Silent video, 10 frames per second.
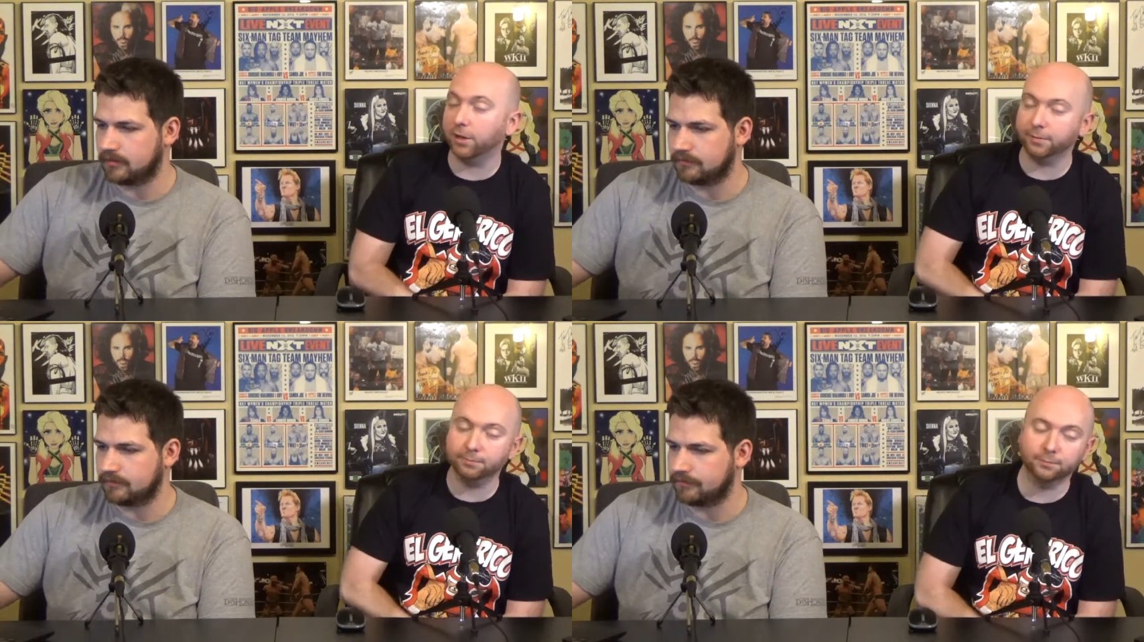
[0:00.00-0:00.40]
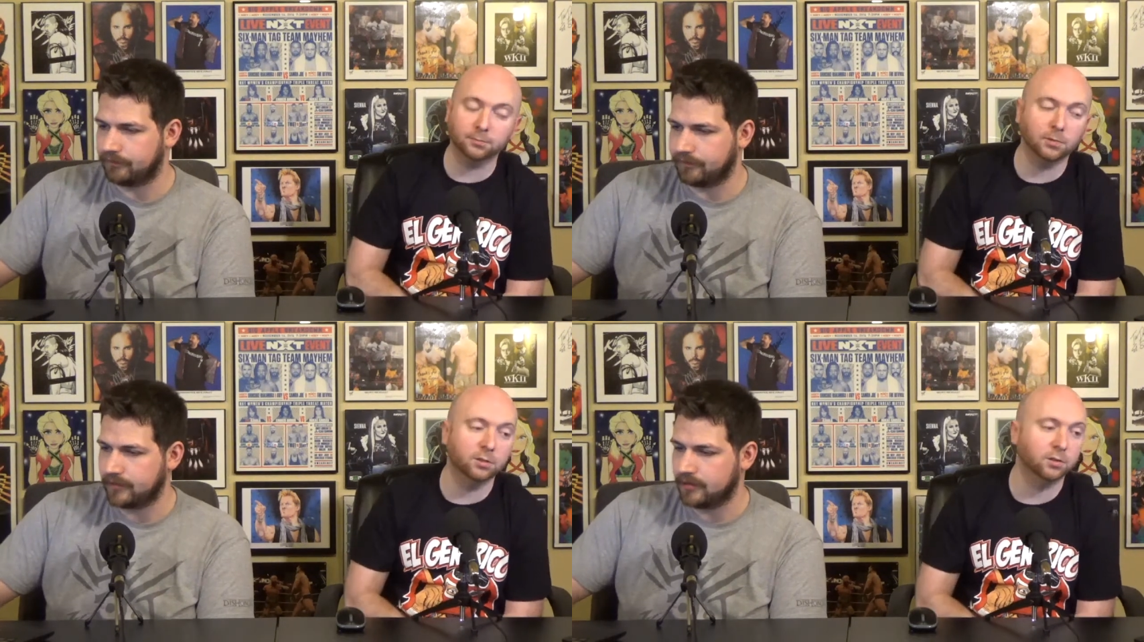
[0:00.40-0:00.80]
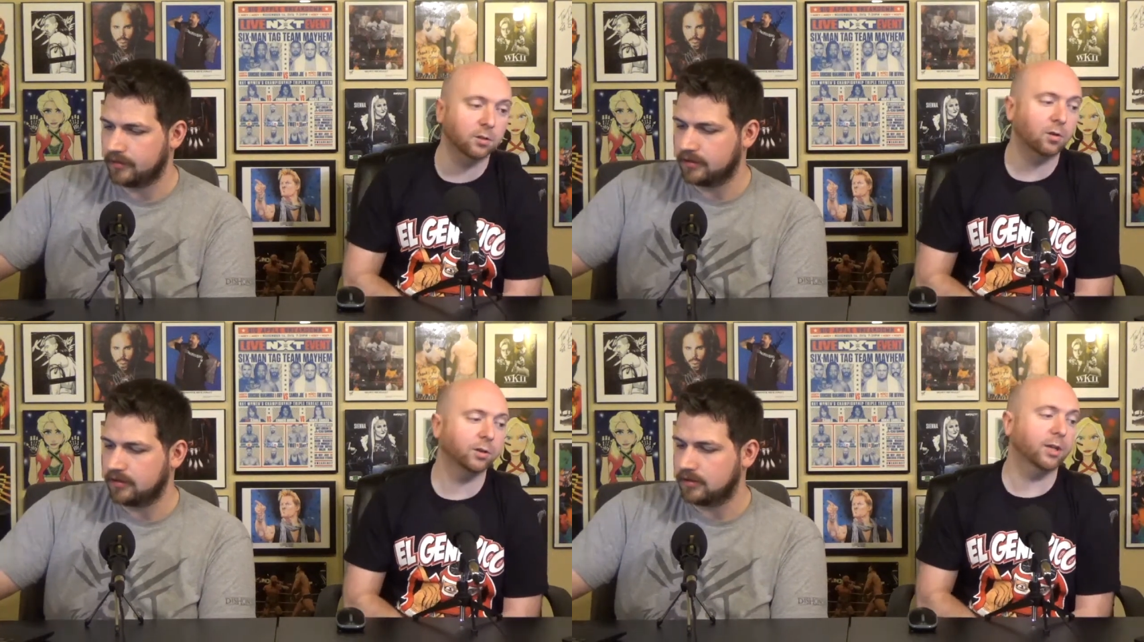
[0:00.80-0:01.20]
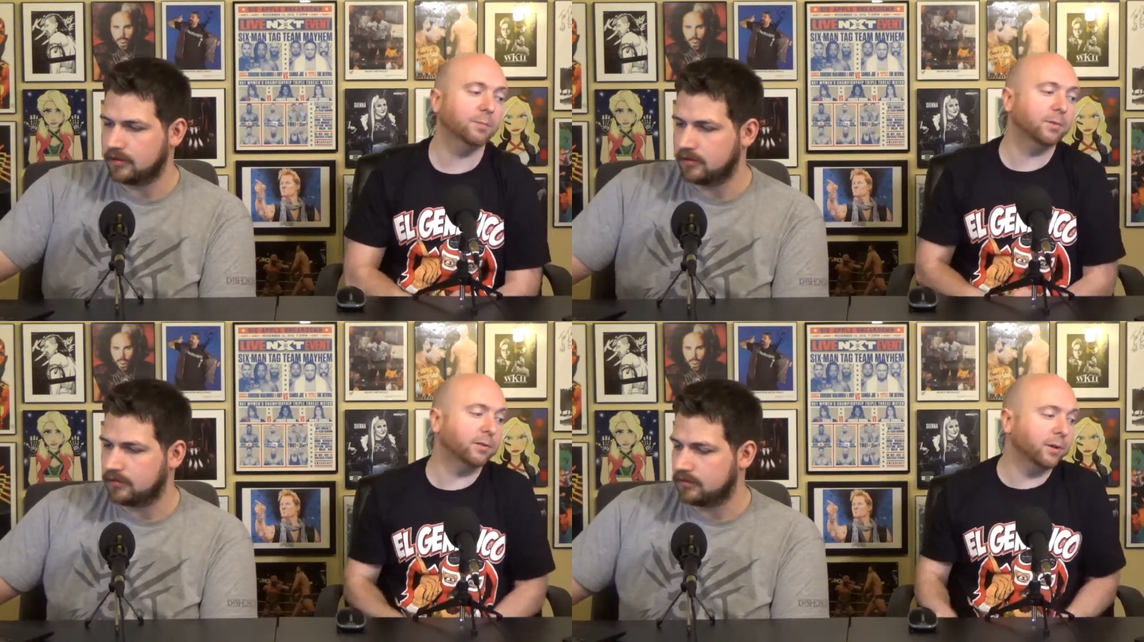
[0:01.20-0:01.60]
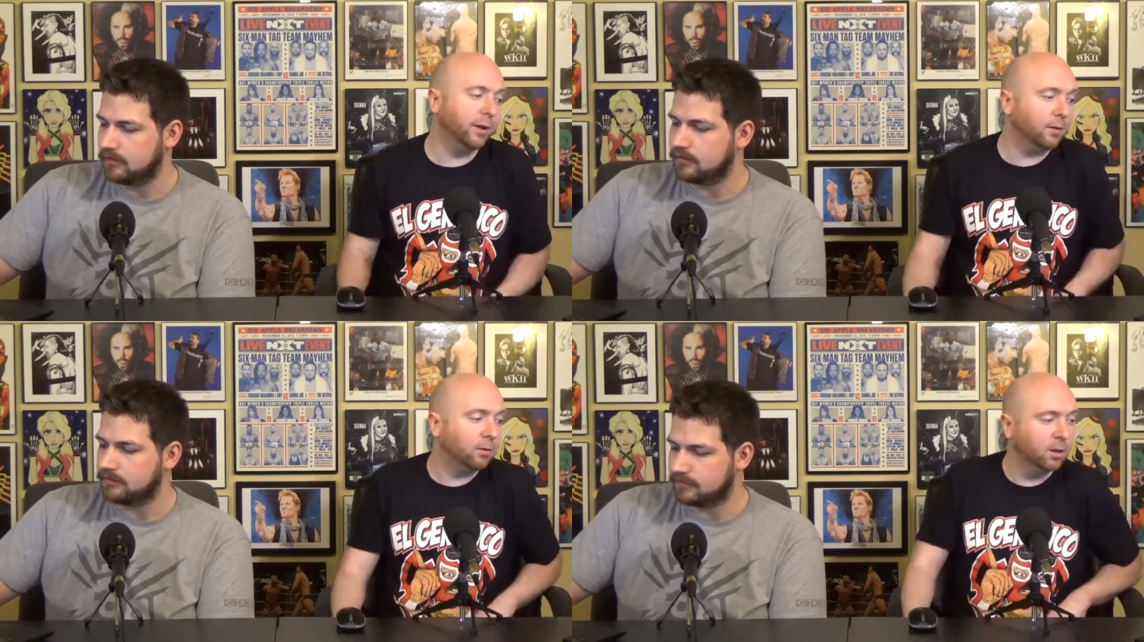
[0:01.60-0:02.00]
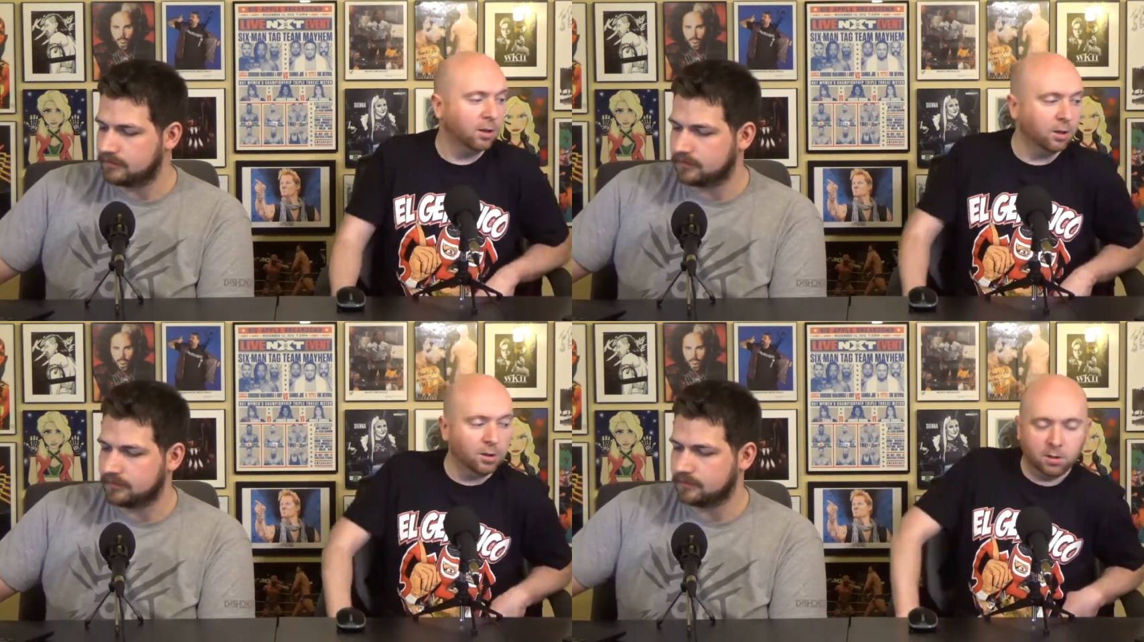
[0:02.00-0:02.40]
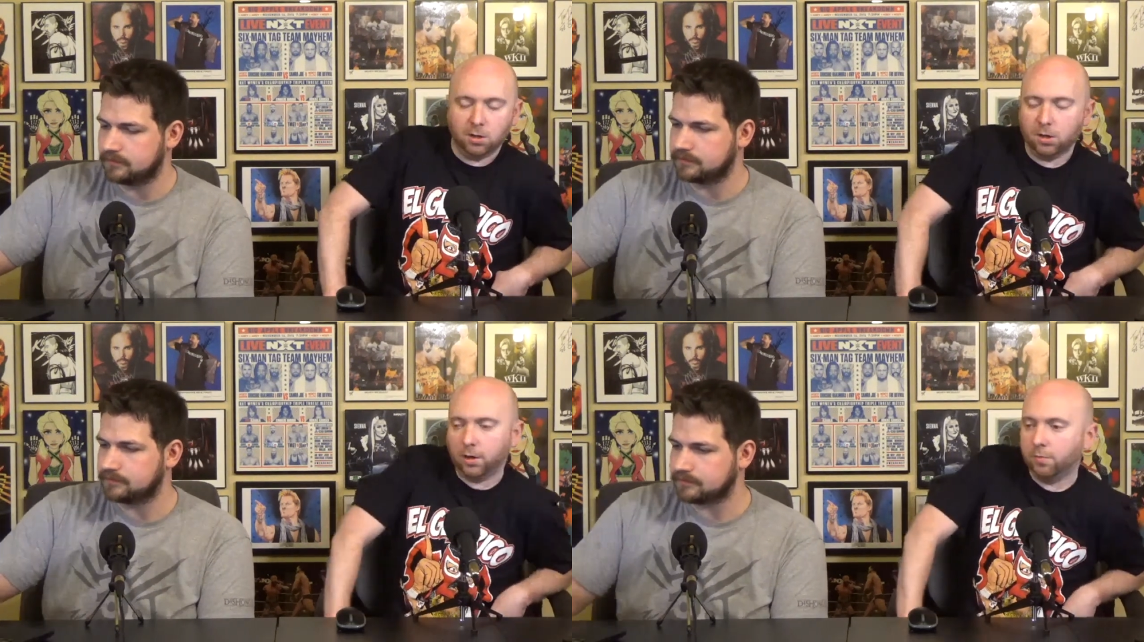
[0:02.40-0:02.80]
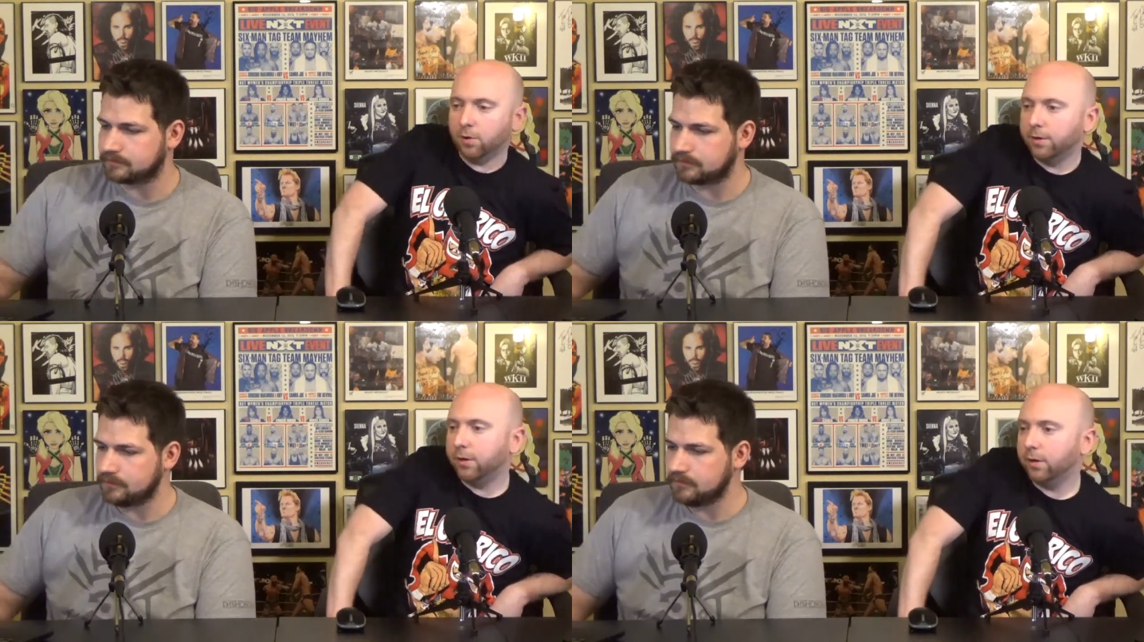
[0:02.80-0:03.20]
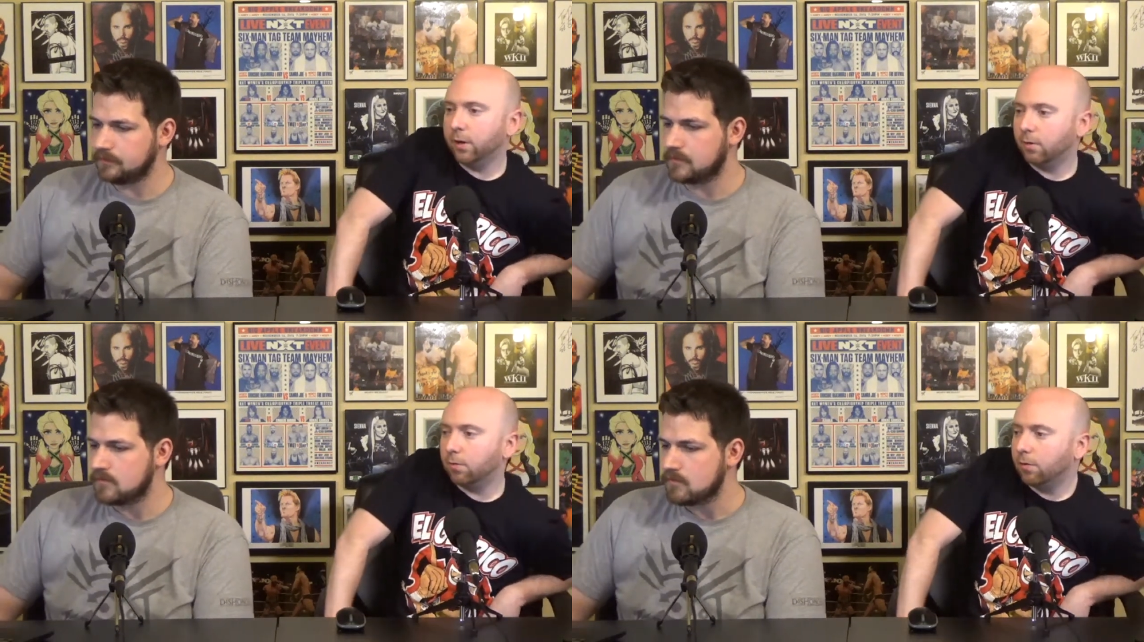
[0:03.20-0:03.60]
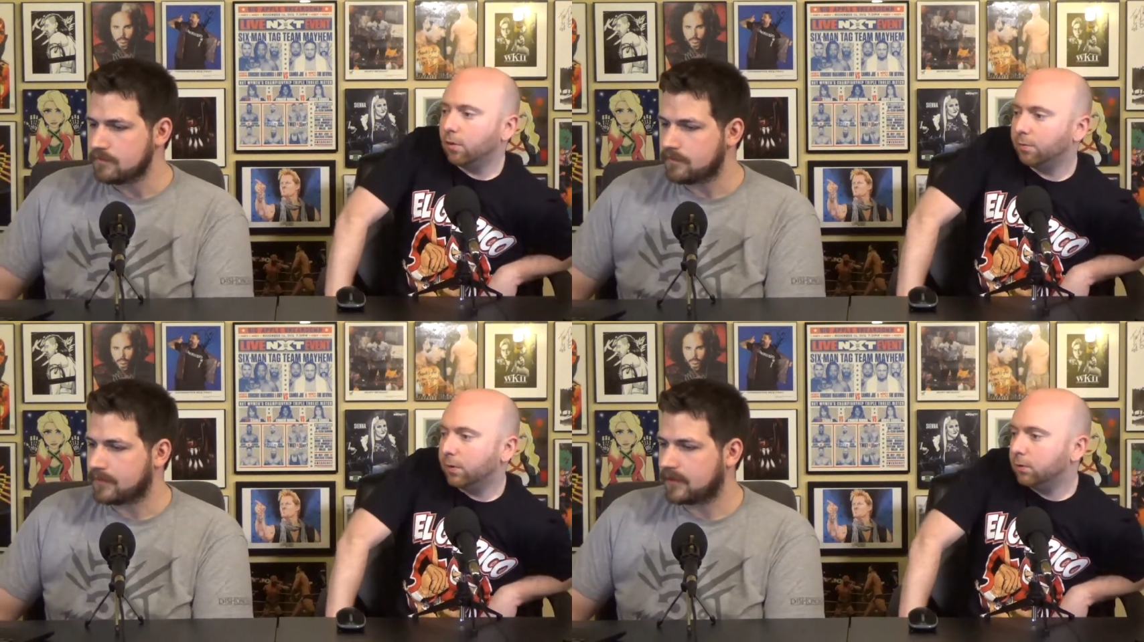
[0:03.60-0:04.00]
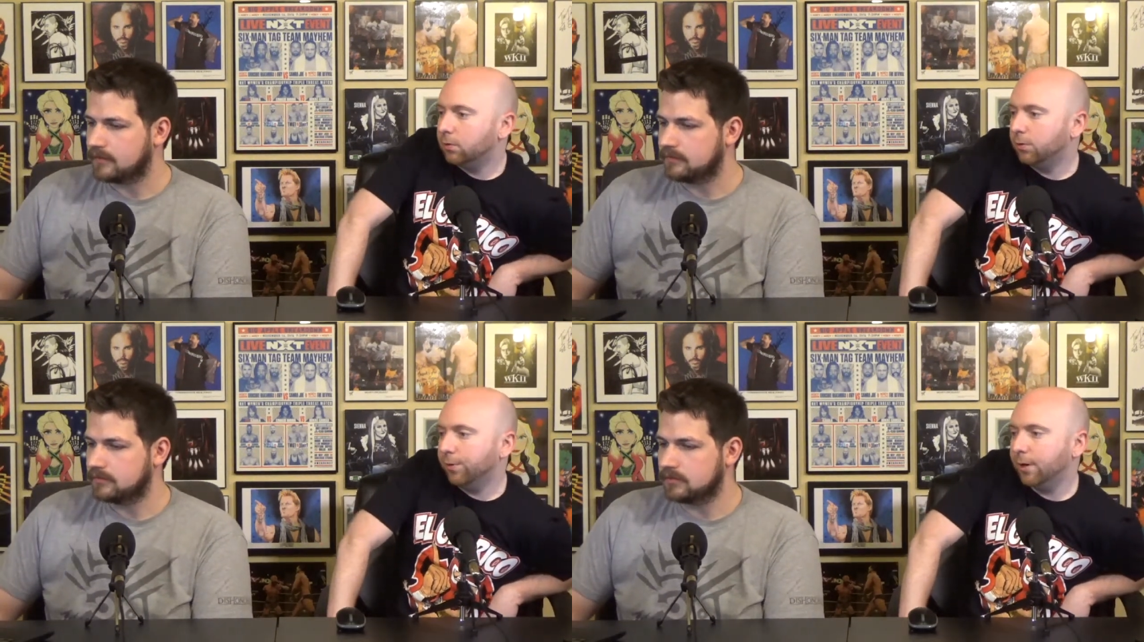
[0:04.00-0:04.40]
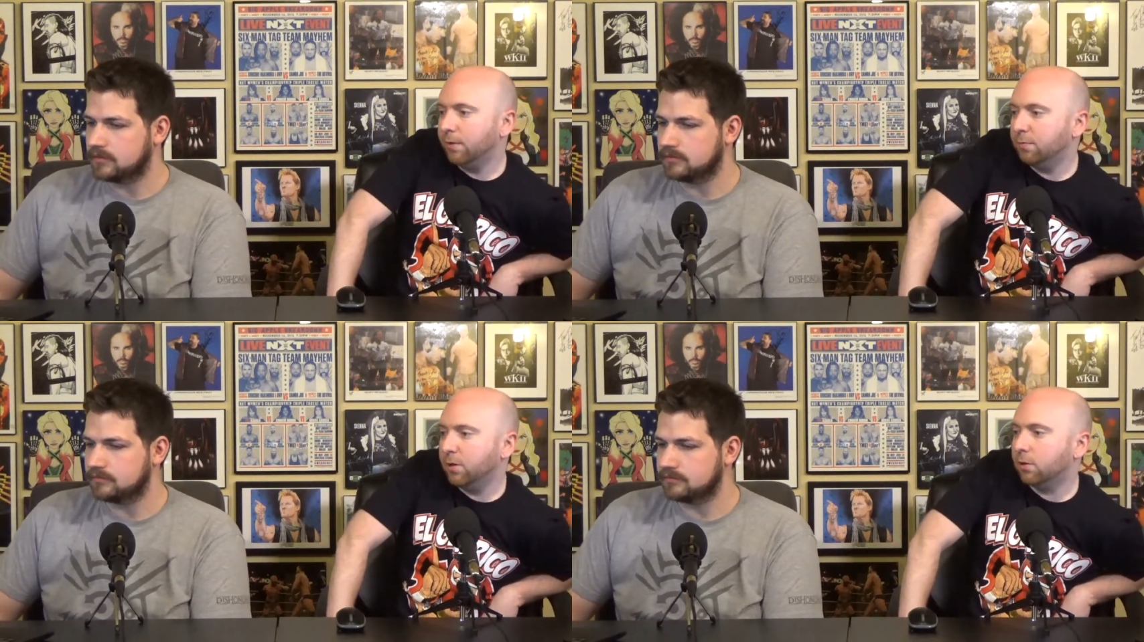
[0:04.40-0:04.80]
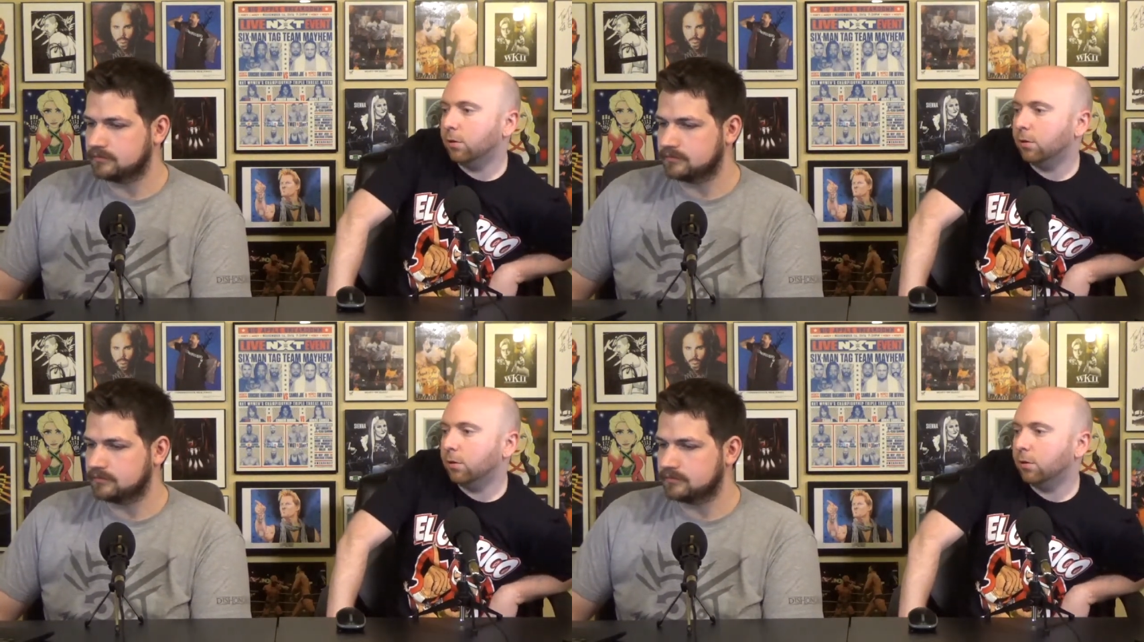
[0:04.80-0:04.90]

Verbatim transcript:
Speaker 1: Yeah, he's gonna hold, keep the title on Monday Night Raw because you already have a mid